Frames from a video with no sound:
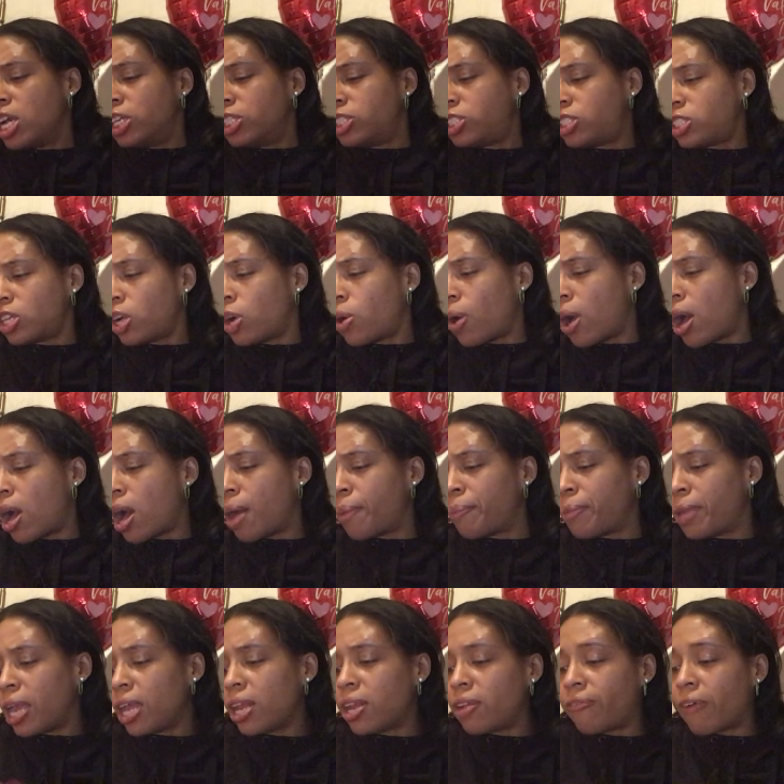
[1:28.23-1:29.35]
So
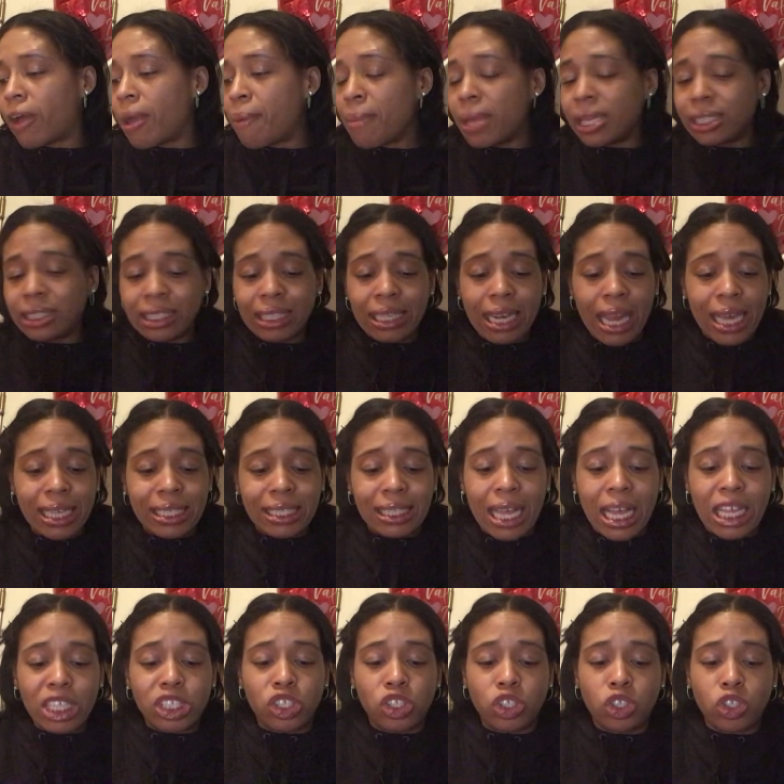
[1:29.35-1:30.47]
yeah, Divine Masculine has
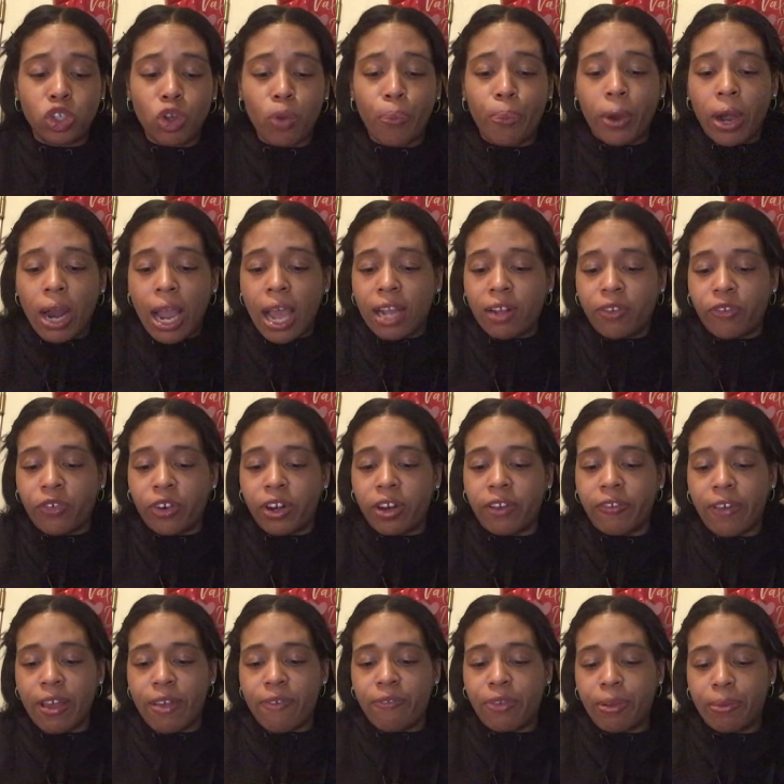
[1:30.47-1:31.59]
got super hot for
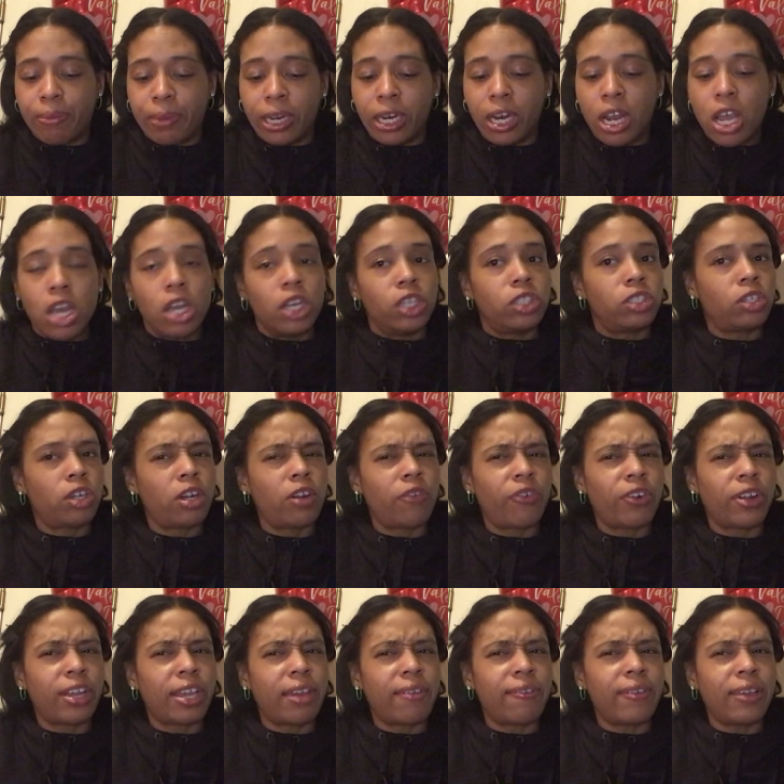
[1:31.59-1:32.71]
Divine Feminine. So are you
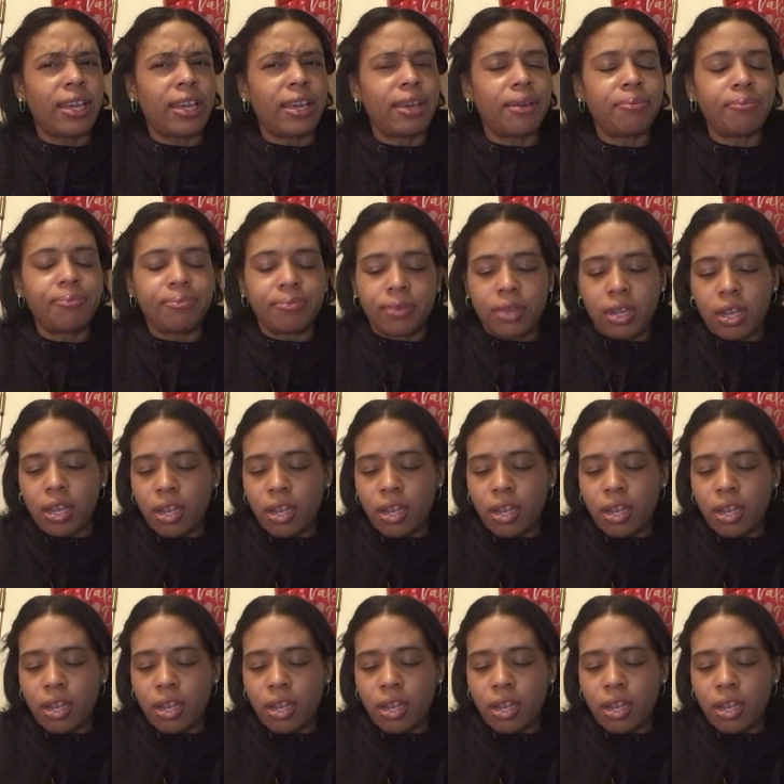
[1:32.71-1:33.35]
forgiving him?